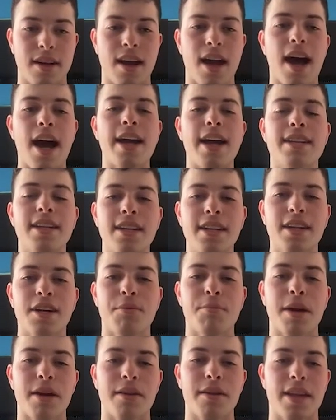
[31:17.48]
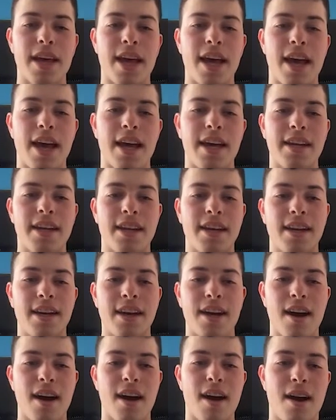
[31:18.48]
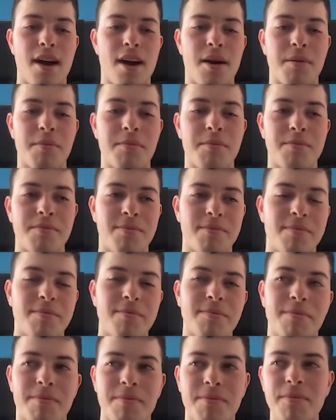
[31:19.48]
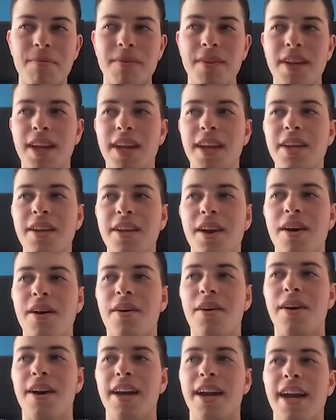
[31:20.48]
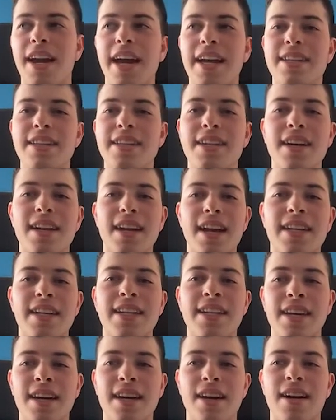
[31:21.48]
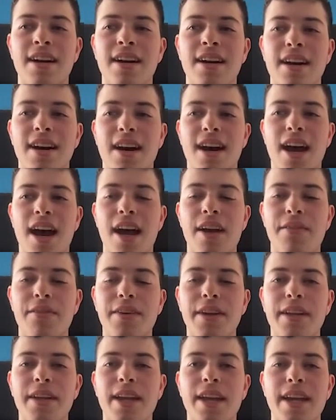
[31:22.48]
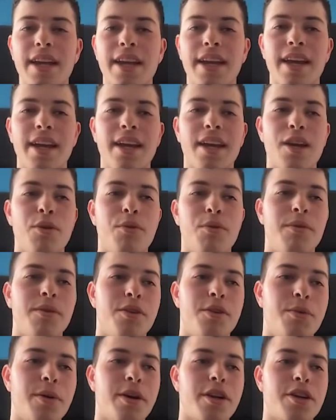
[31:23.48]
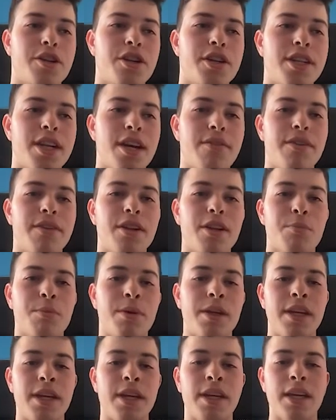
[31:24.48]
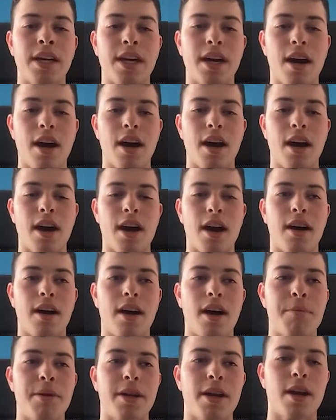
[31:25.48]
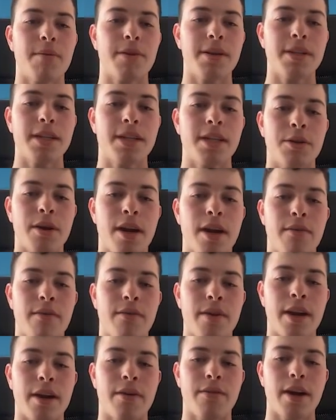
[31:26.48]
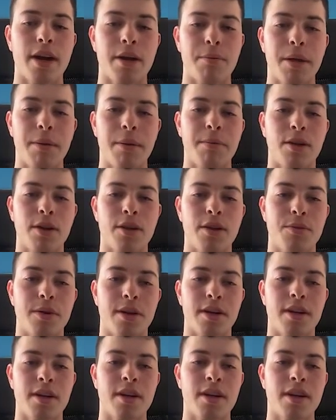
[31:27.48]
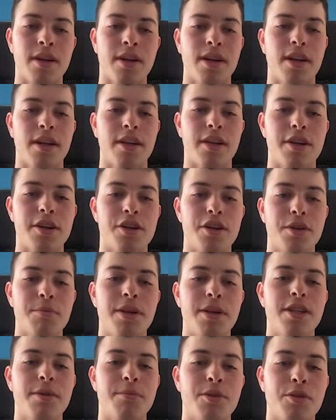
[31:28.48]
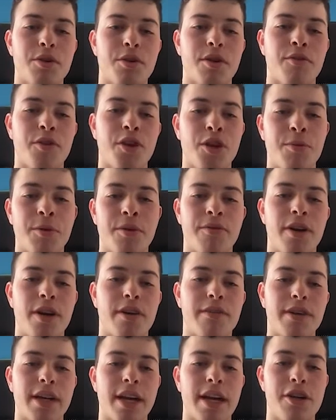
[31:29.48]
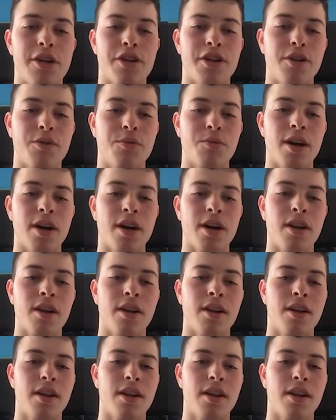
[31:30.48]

I did hear about that. Um, it's a good idea. I feel like Twitter should definitely be, I mean, obviously you have verified people on Twitter. There should be some sort of human verification as well.